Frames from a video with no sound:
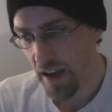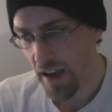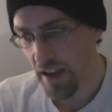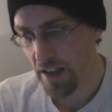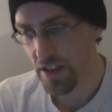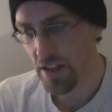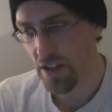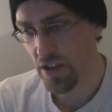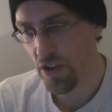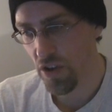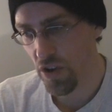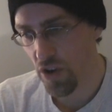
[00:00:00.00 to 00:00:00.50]

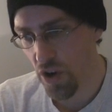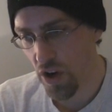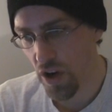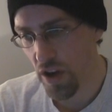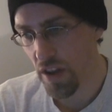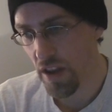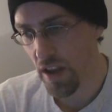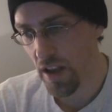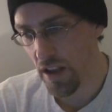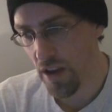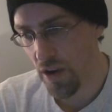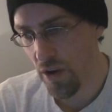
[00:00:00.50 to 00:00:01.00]
it's
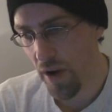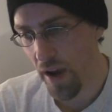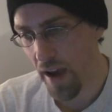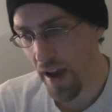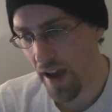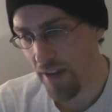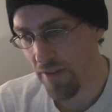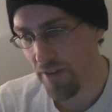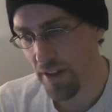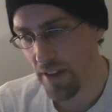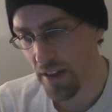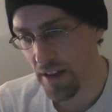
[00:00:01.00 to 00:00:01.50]
good that you
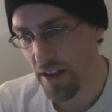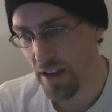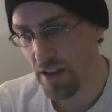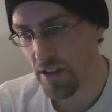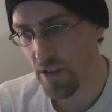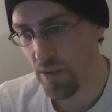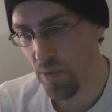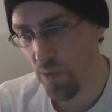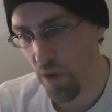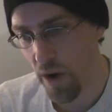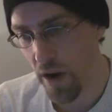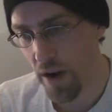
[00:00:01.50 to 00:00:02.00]
have at
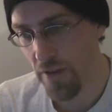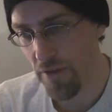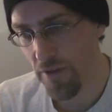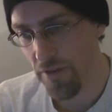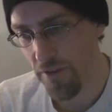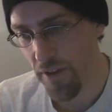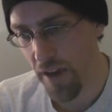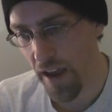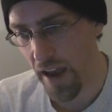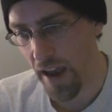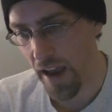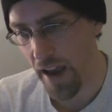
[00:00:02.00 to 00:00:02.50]
least one
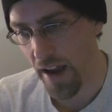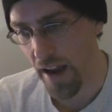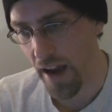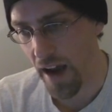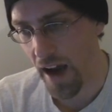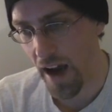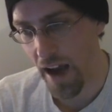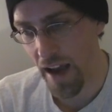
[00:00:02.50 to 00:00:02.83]
fan.